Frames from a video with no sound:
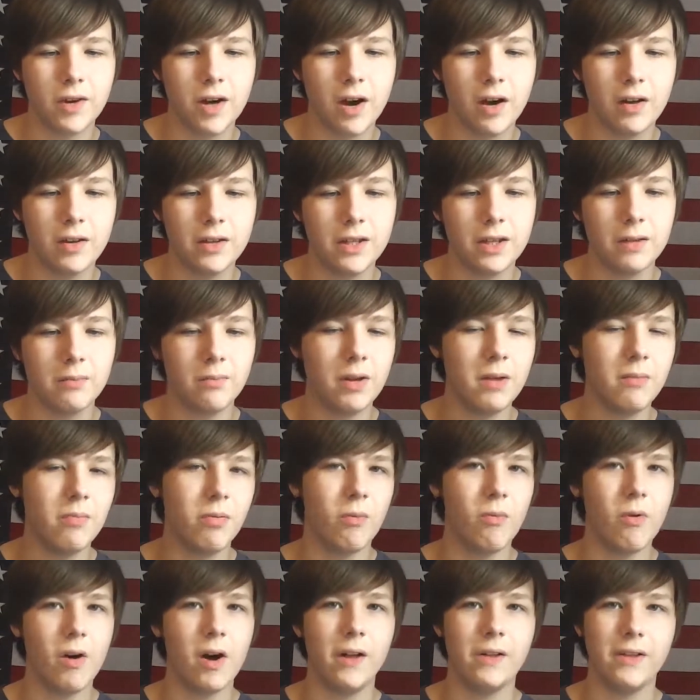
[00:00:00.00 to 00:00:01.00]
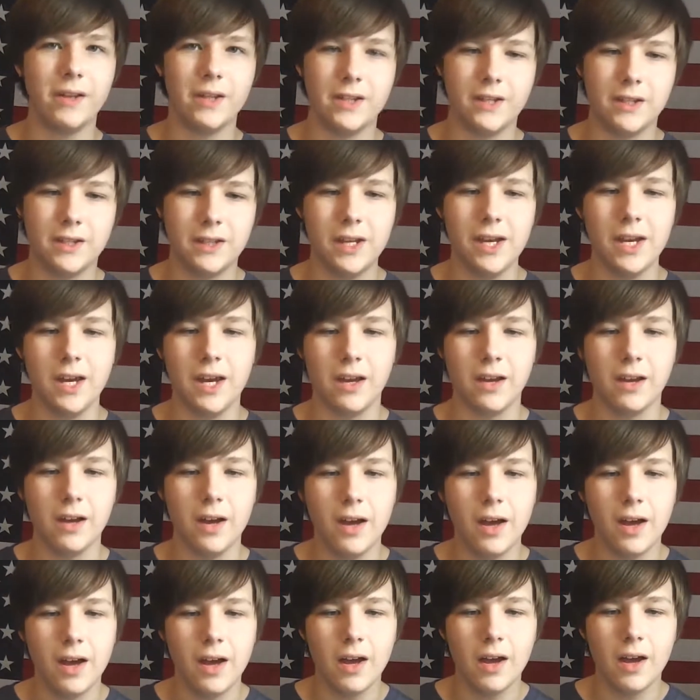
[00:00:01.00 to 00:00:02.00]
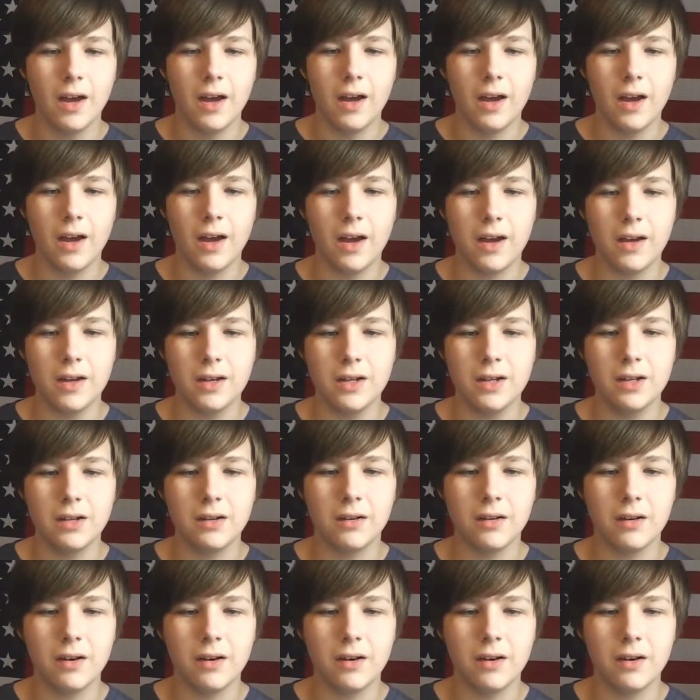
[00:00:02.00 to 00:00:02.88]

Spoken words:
content people wanted to see. And